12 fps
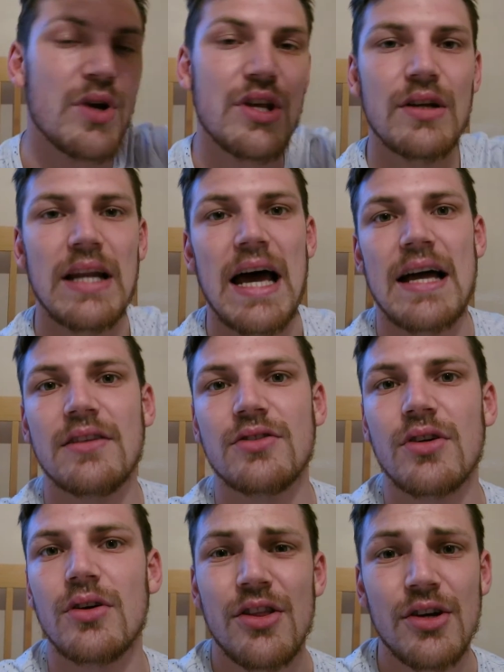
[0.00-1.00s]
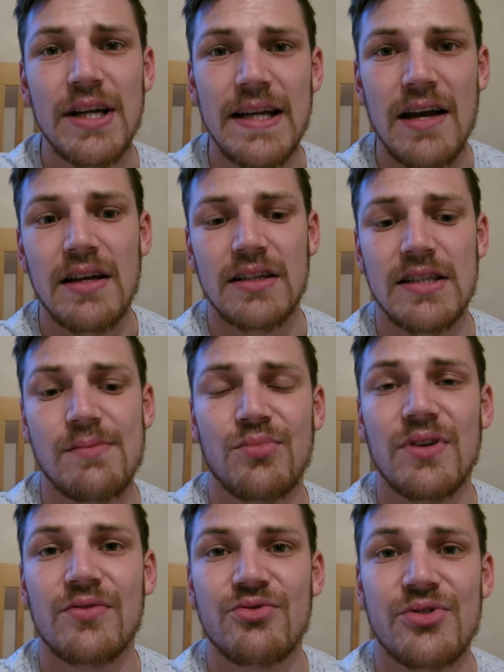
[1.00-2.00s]
when you land. So 30-day
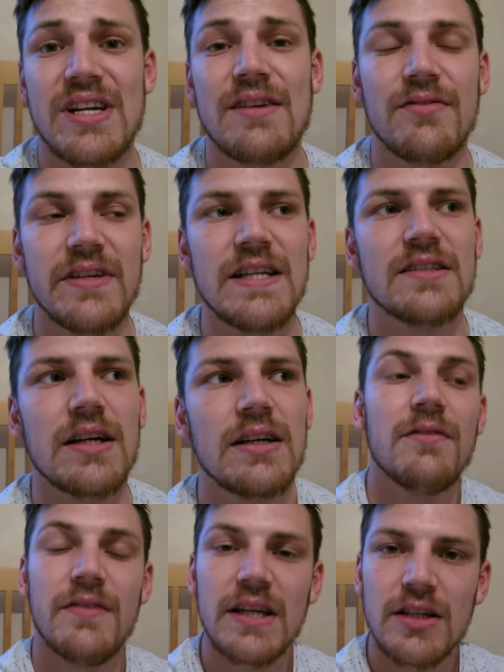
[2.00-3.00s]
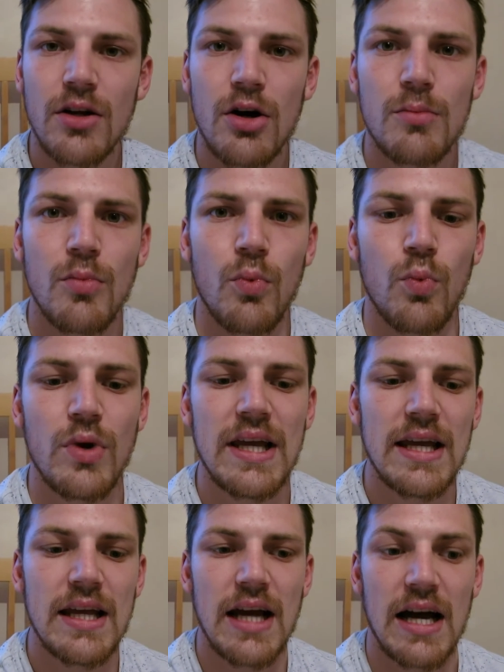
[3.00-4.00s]
exemplary free visa. Vietnam,
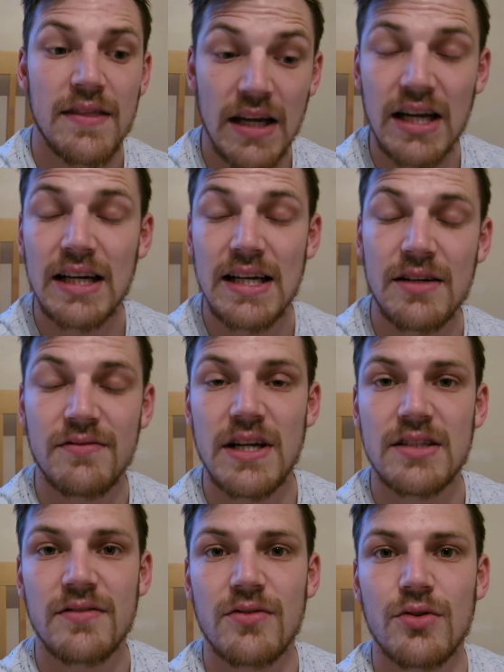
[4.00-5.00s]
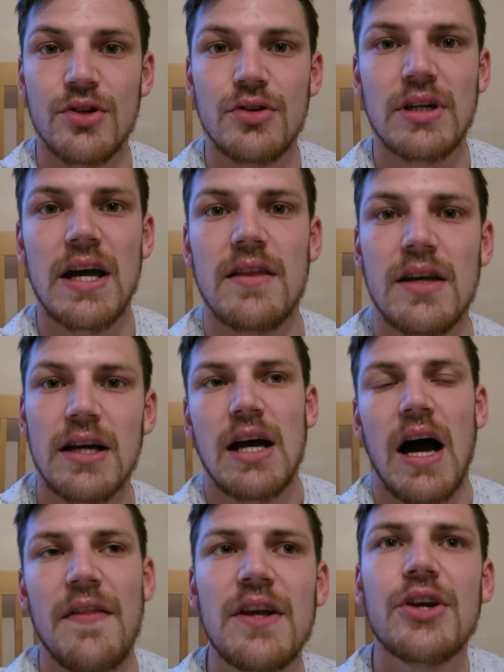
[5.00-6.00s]
I think I need a visa for UK there.
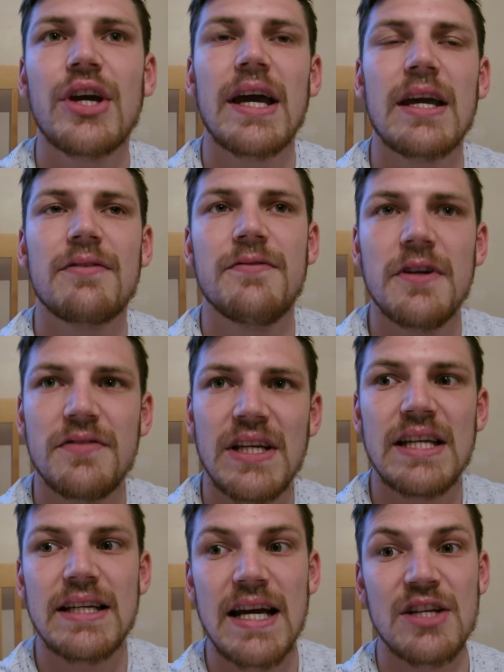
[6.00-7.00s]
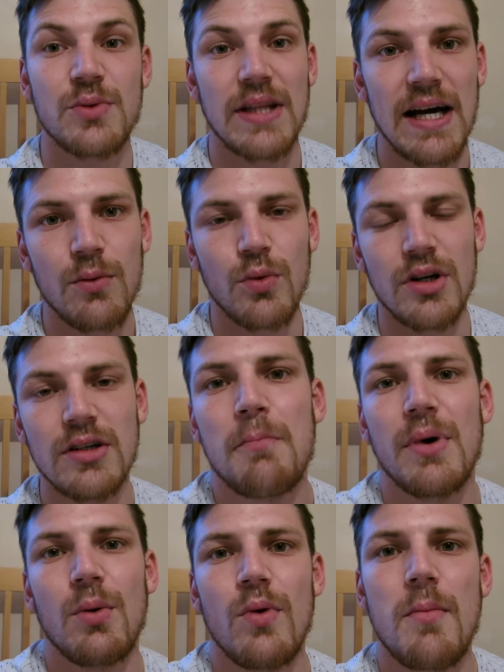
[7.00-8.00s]
I think you can get 15 days without one,
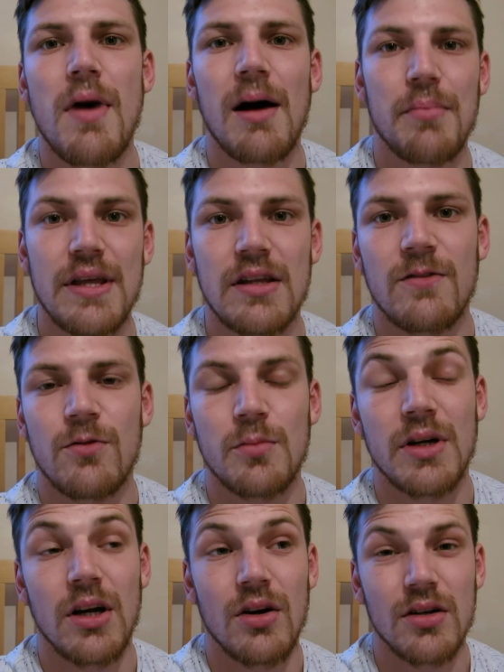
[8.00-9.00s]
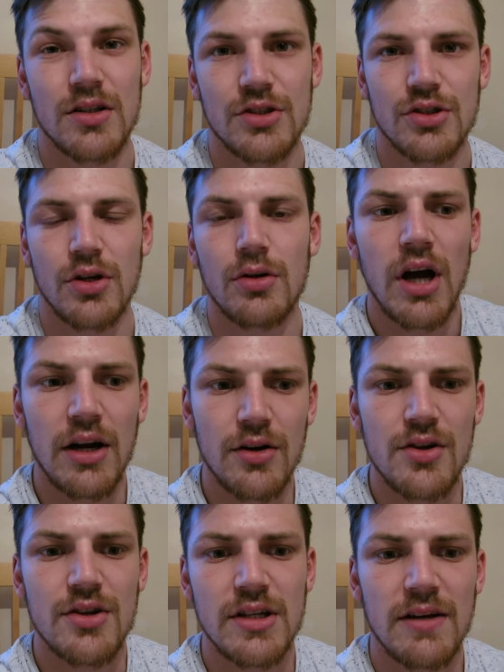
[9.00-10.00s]
but we might be there for a bit longer. So I know
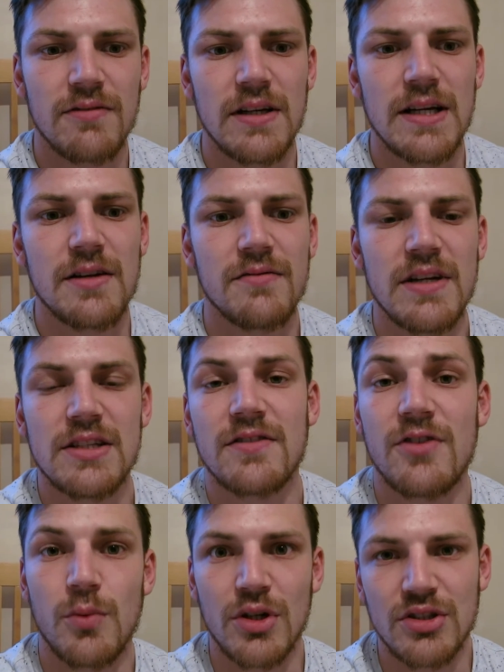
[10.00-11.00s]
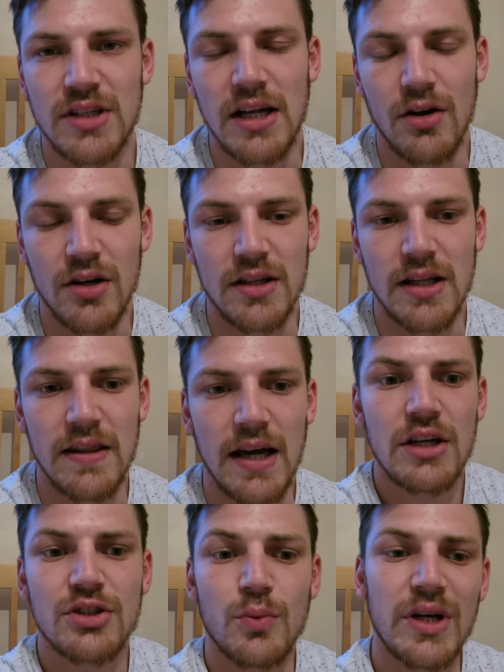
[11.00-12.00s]
you definitely need a visa if you want to stay longer than
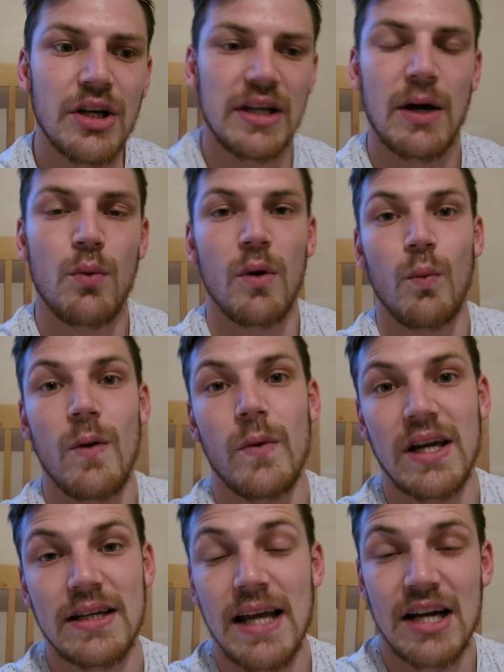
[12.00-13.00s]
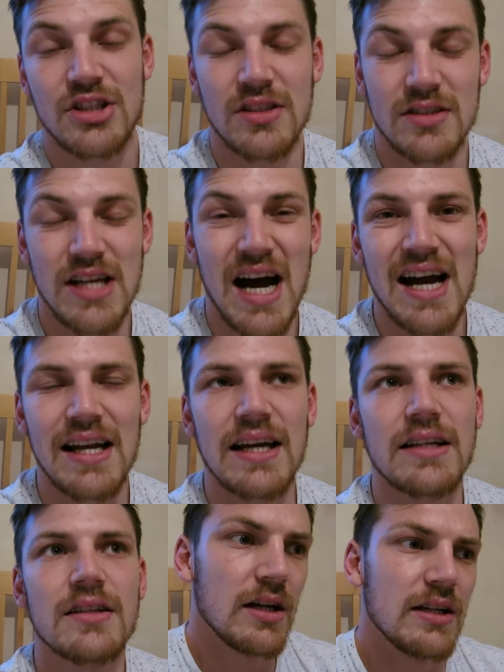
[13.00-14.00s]
that. So we're going to get one when we're in actual
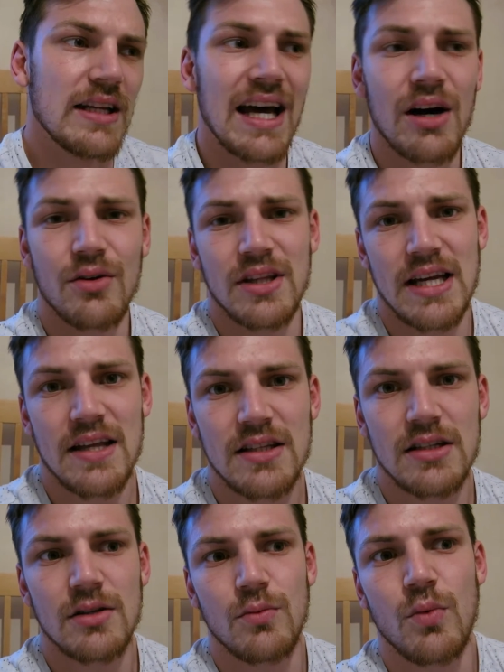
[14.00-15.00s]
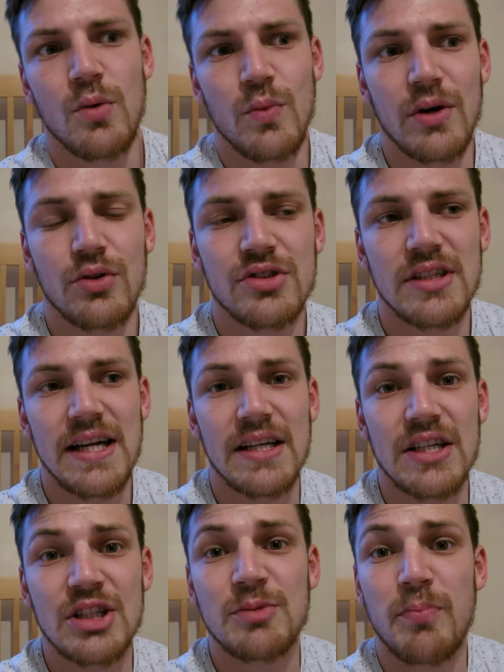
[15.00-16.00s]
Thailand. Now the other one we also need
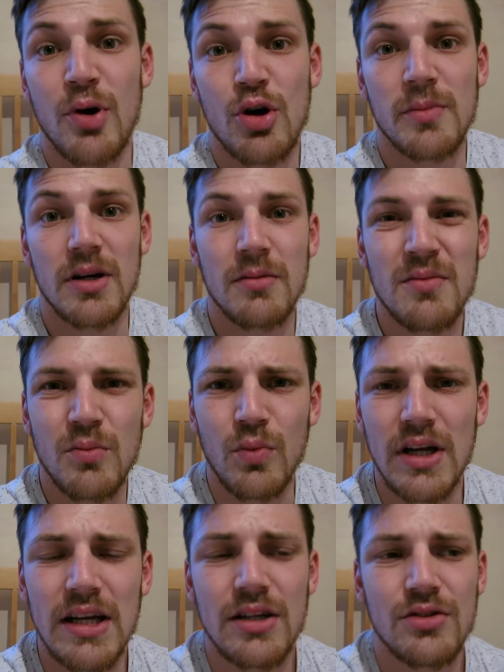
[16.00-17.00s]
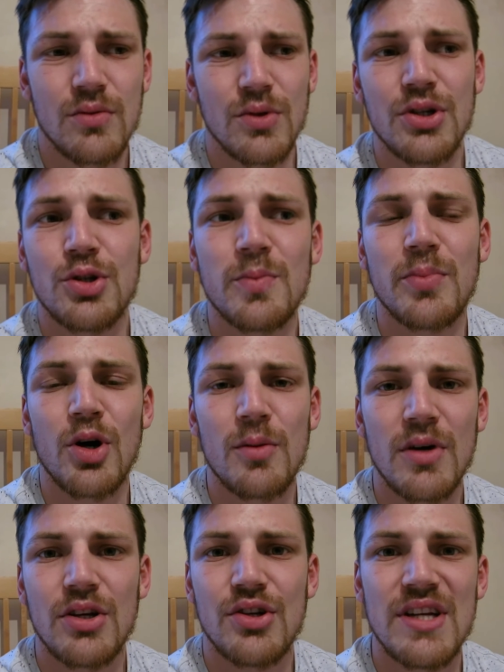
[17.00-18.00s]
is Burma. We do want to do
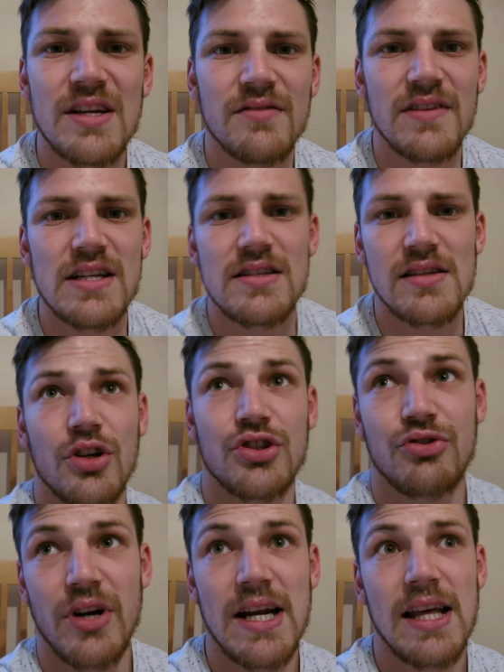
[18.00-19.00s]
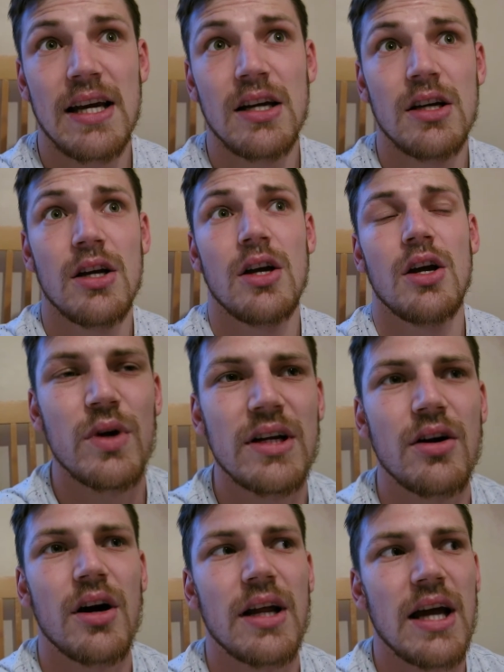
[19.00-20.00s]
Burma. You need a visa in Australia. We
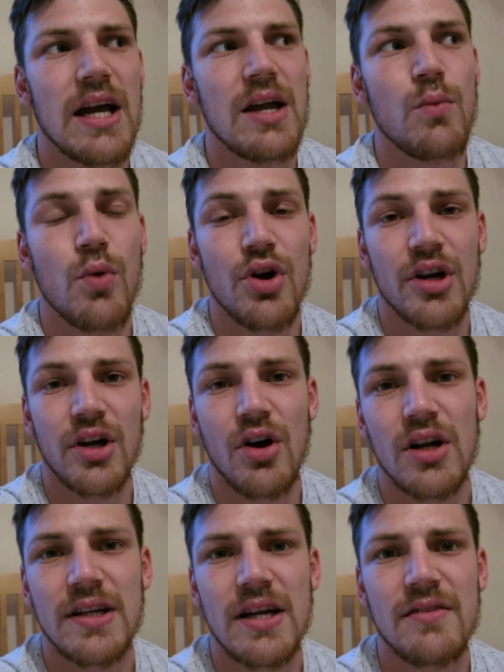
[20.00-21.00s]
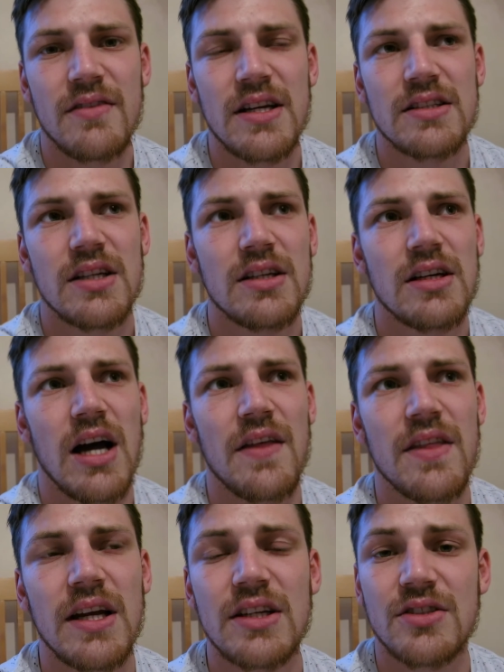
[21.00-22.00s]
got a working holiday visa. I
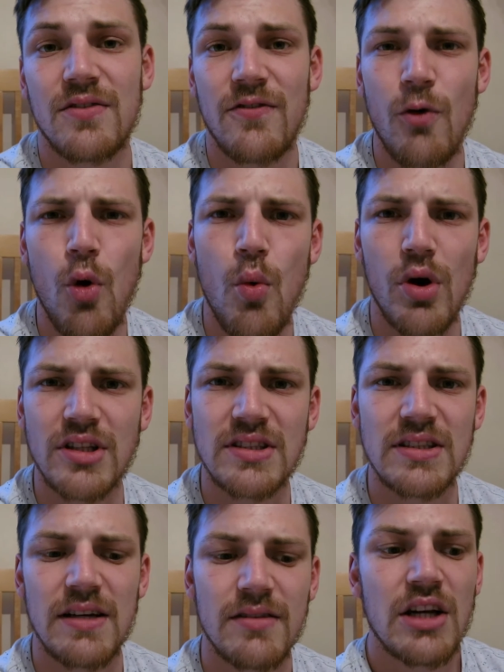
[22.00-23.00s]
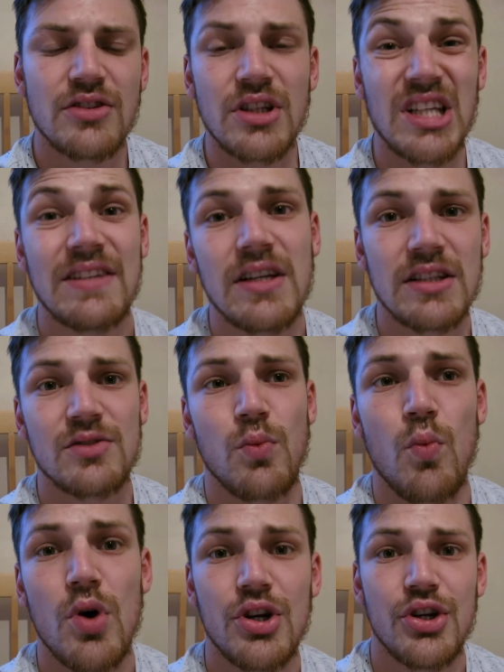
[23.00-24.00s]
think it's a 417. So it gives us
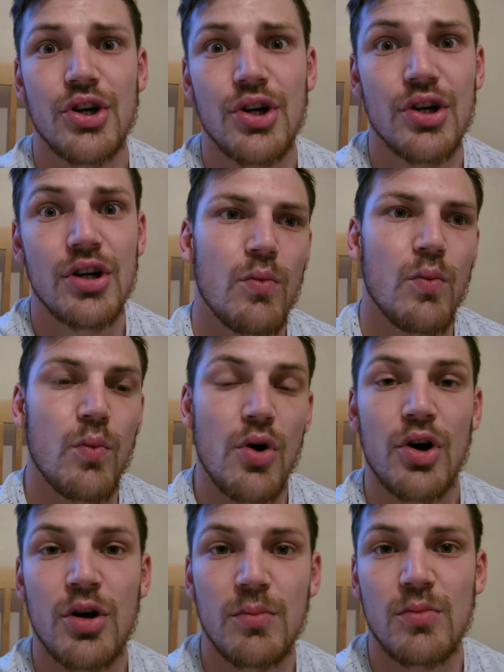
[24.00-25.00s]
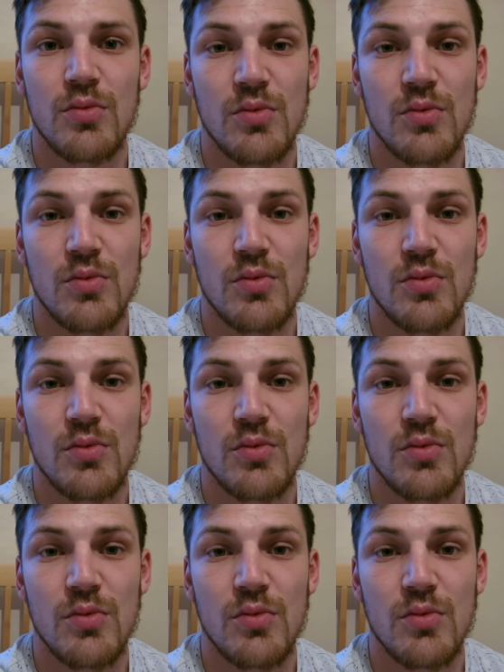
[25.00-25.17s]
1 year work.